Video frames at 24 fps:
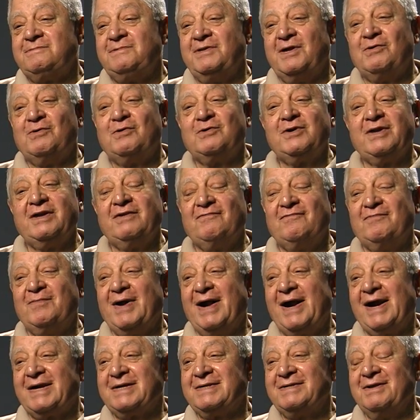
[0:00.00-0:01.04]
No give
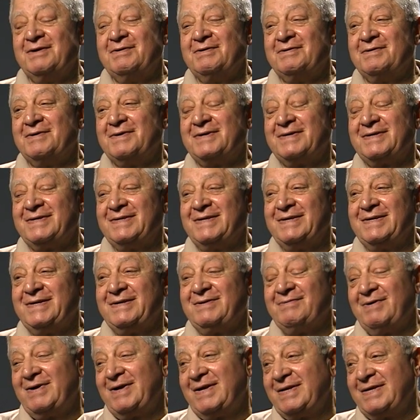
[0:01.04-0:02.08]
back, no.
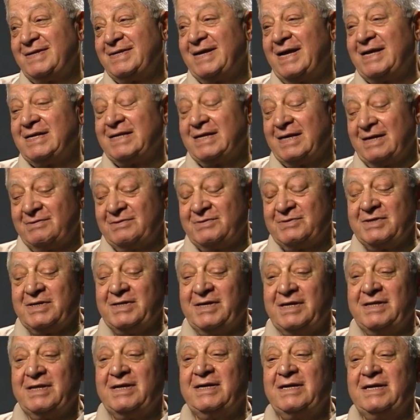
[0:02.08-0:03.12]
Well, that was
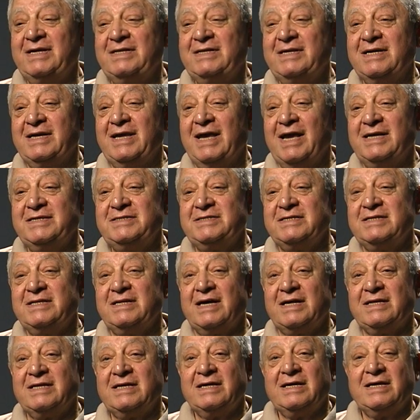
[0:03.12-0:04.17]
another indication
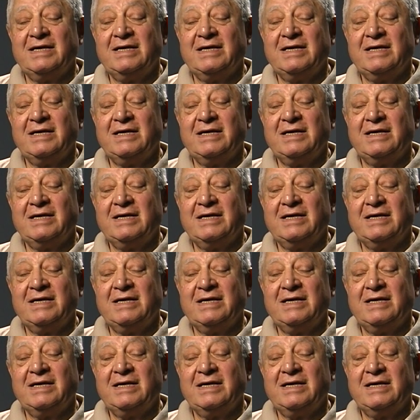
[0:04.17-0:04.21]
that